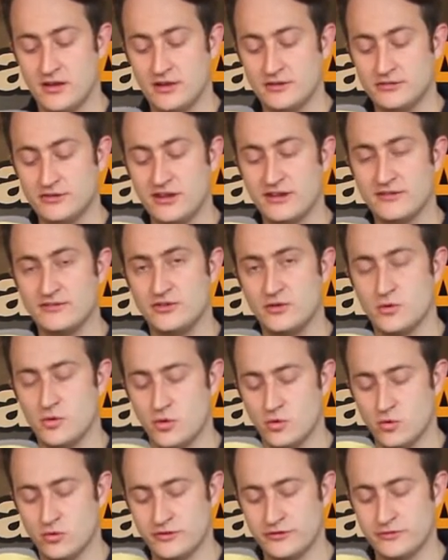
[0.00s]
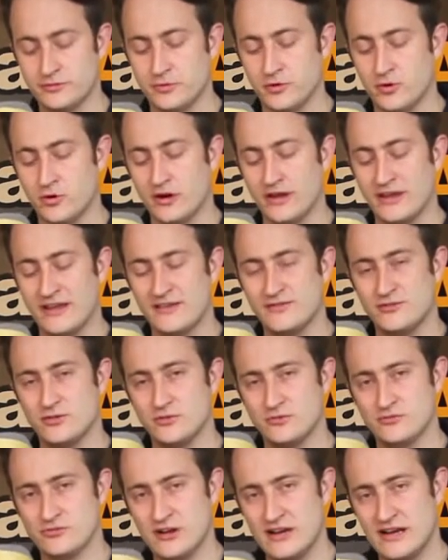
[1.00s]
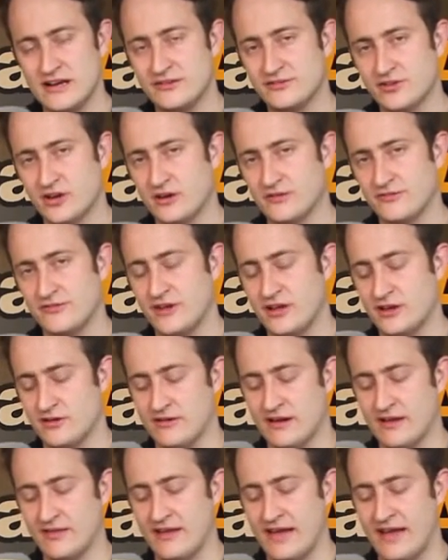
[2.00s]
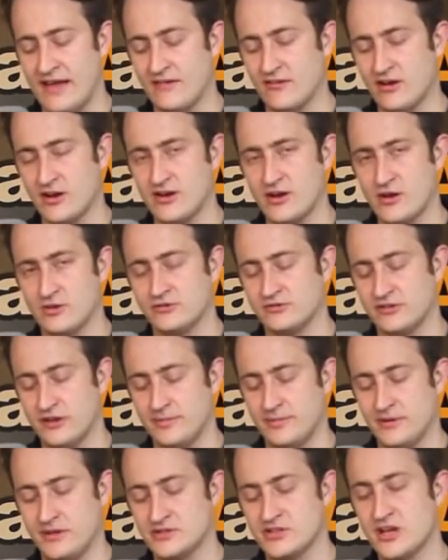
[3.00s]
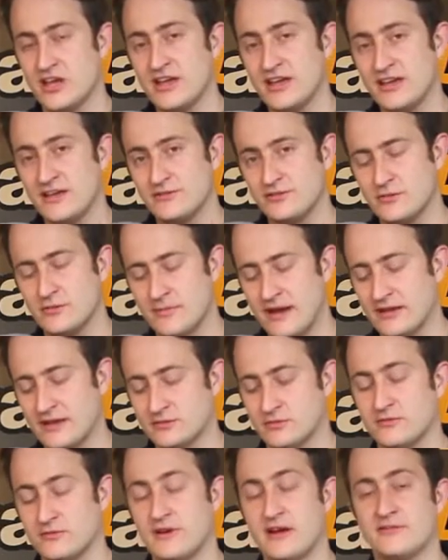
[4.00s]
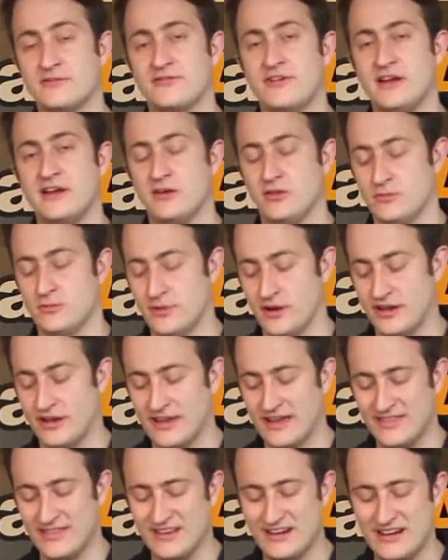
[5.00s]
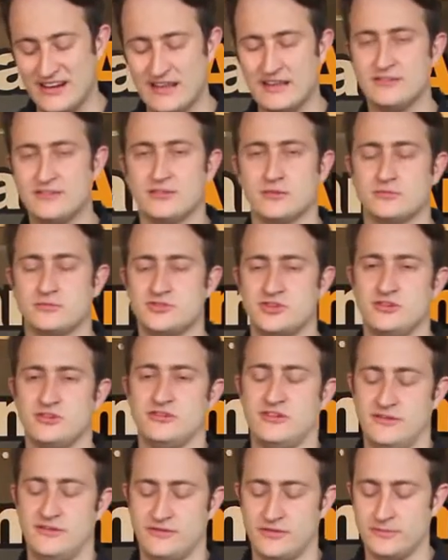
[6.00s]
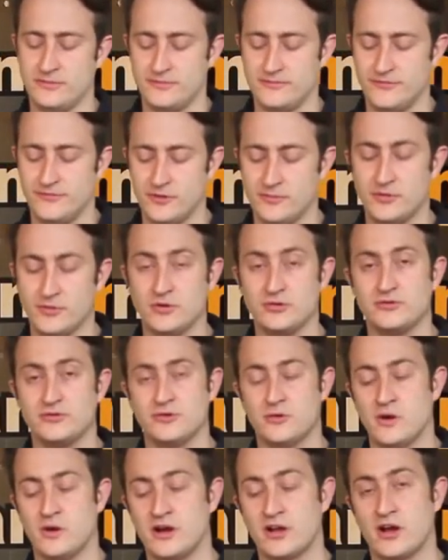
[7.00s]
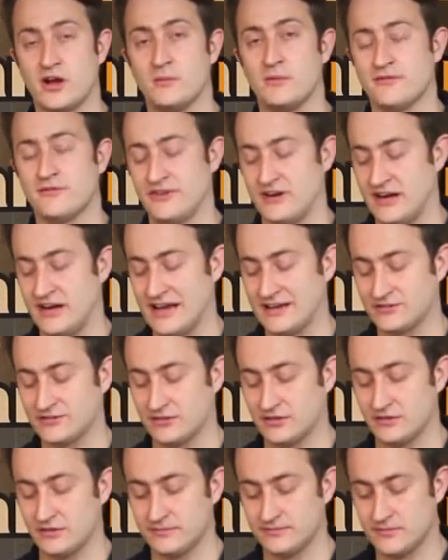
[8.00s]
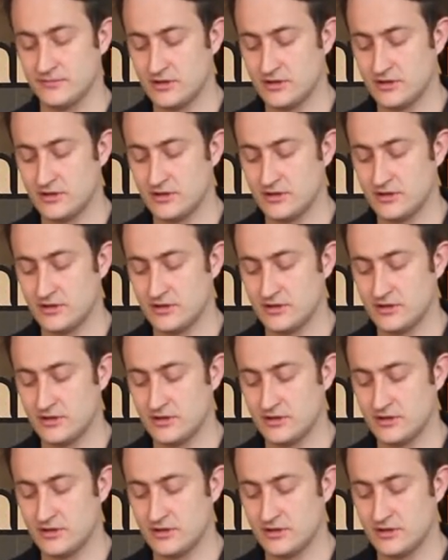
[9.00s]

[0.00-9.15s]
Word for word: So it gives you all the support and gives you really tight feel around that area, no slippage, gives you the maximum amount of feel on the bike and the least opportunity for the, for the boot to uh, come off in an accident.